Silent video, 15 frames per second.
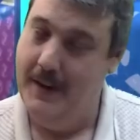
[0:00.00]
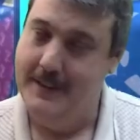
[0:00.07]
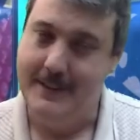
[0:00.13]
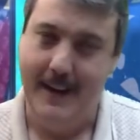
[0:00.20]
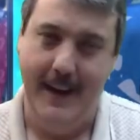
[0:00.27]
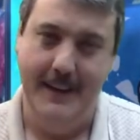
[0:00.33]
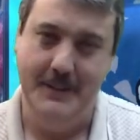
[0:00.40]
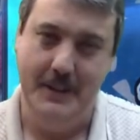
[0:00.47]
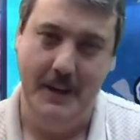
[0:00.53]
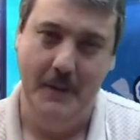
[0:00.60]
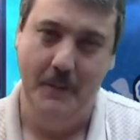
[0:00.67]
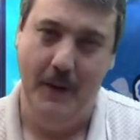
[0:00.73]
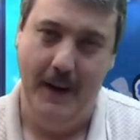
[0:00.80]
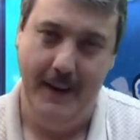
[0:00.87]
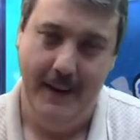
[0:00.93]
us last year,
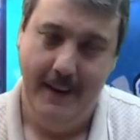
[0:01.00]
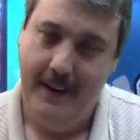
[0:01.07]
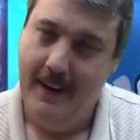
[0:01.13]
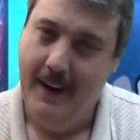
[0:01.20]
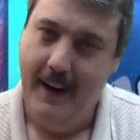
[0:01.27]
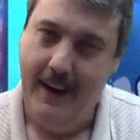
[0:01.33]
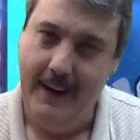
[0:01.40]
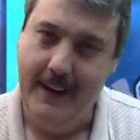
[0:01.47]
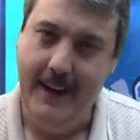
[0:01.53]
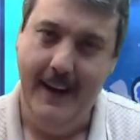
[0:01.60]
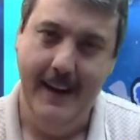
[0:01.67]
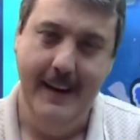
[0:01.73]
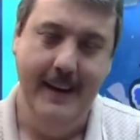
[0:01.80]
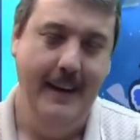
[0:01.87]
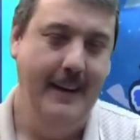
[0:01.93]
but
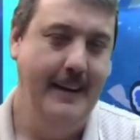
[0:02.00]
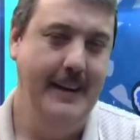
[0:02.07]
again,